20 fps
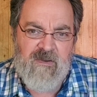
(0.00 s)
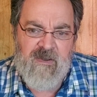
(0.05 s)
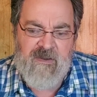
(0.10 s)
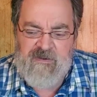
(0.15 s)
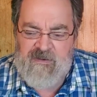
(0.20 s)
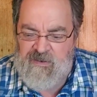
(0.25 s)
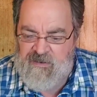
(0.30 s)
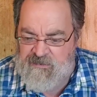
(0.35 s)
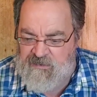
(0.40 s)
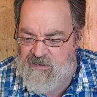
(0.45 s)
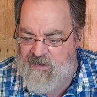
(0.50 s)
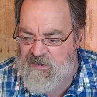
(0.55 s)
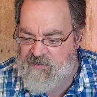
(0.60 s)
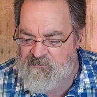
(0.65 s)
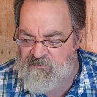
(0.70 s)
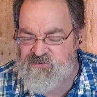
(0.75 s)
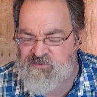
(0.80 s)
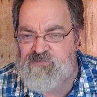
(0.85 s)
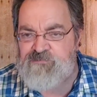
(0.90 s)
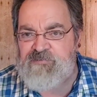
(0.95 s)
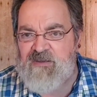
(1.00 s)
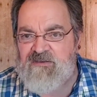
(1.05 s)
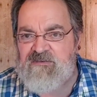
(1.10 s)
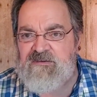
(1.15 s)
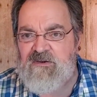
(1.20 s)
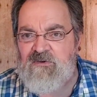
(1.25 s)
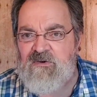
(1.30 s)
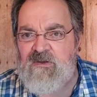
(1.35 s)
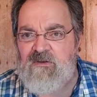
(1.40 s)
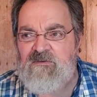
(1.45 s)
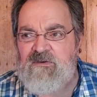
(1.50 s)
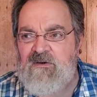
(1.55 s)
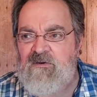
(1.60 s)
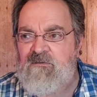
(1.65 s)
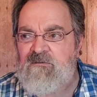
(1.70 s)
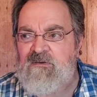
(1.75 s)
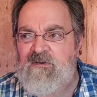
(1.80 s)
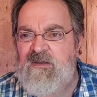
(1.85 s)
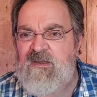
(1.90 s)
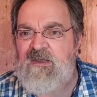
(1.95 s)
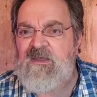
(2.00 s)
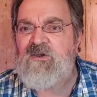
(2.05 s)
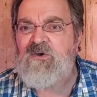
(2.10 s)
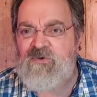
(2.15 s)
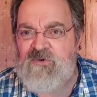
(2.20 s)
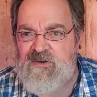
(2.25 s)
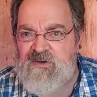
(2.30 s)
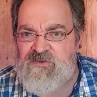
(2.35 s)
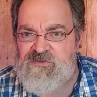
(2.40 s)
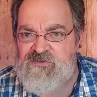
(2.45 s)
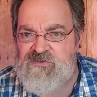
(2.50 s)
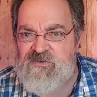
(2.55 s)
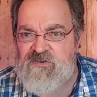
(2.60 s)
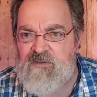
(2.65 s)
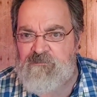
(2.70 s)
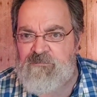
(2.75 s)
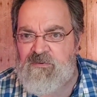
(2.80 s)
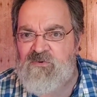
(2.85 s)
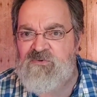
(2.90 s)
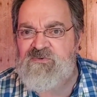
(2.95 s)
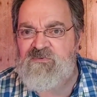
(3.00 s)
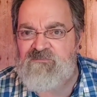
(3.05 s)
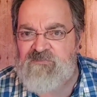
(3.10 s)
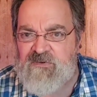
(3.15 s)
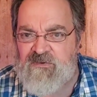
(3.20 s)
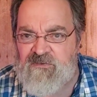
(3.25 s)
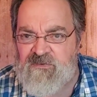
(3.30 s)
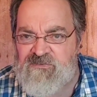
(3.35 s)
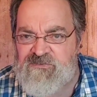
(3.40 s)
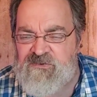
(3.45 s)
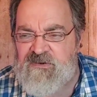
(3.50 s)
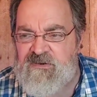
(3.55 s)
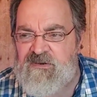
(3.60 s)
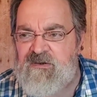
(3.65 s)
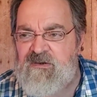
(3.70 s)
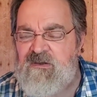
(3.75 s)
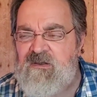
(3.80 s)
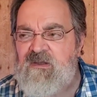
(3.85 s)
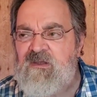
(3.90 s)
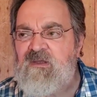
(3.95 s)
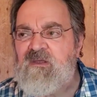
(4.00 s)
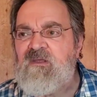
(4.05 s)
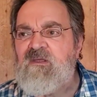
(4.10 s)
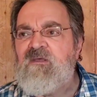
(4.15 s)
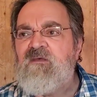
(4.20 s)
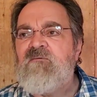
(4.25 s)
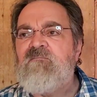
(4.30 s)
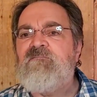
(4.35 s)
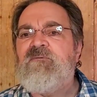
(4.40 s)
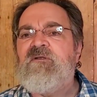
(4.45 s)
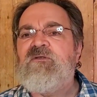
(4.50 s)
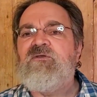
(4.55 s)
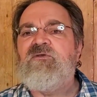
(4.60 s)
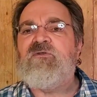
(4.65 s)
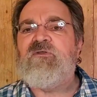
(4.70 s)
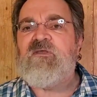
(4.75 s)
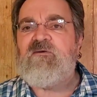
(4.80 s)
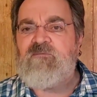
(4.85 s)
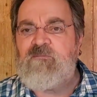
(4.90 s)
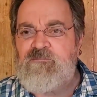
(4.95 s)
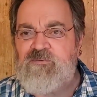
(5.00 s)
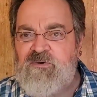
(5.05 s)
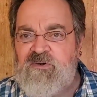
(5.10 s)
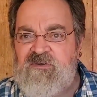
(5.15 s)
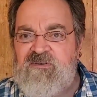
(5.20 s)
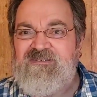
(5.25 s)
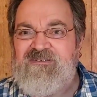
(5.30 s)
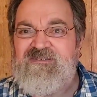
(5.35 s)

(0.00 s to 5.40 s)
And I kind of respect their eagerness and their perseverance in it. But you never put a